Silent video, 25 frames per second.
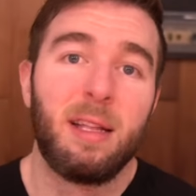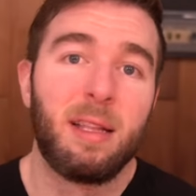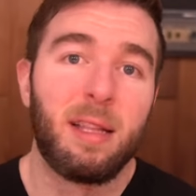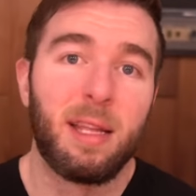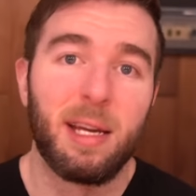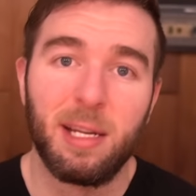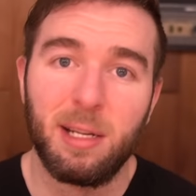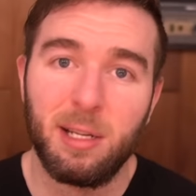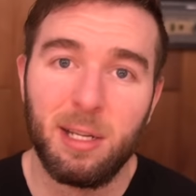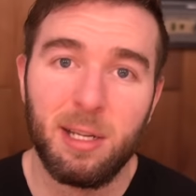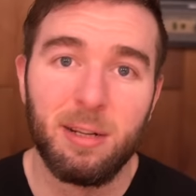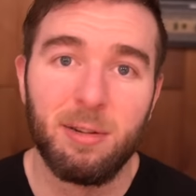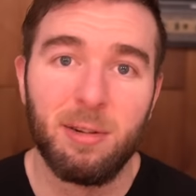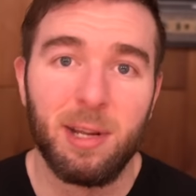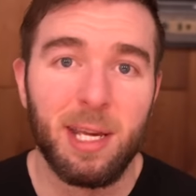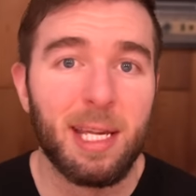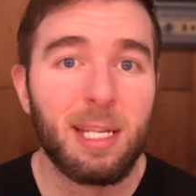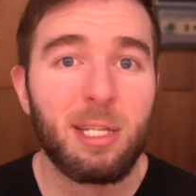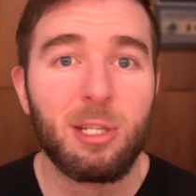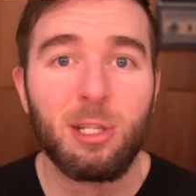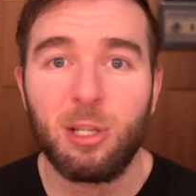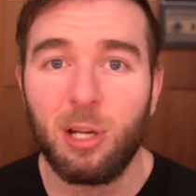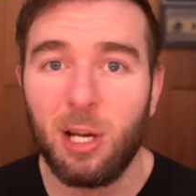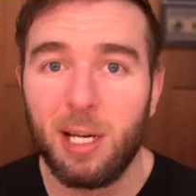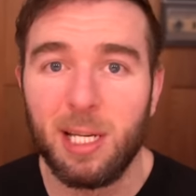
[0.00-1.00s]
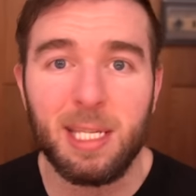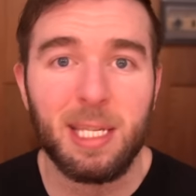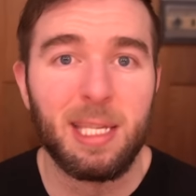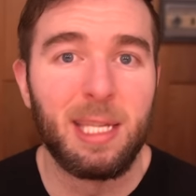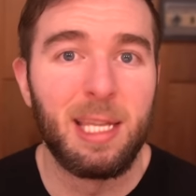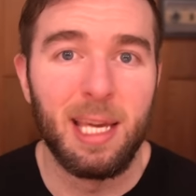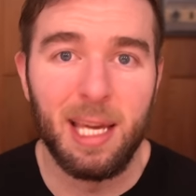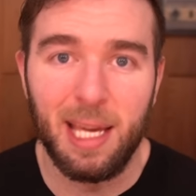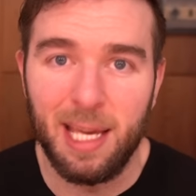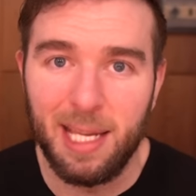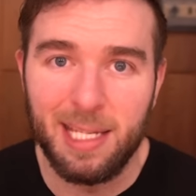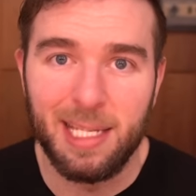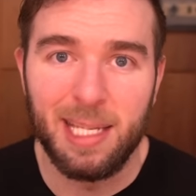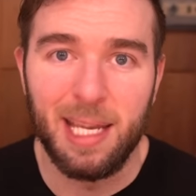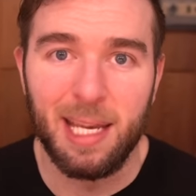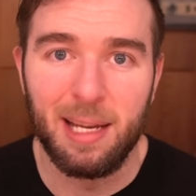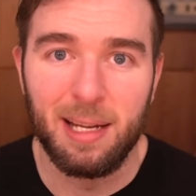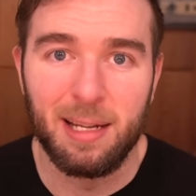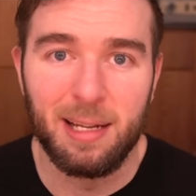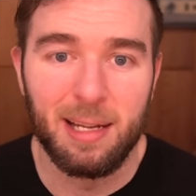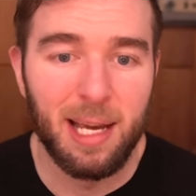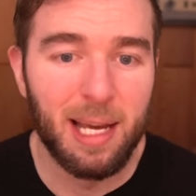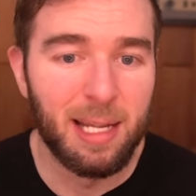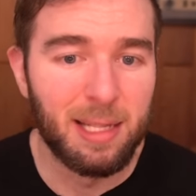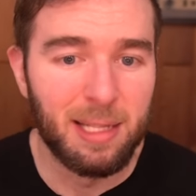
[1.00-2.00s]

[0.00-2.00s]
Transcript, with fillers: like, dude, it's just the intake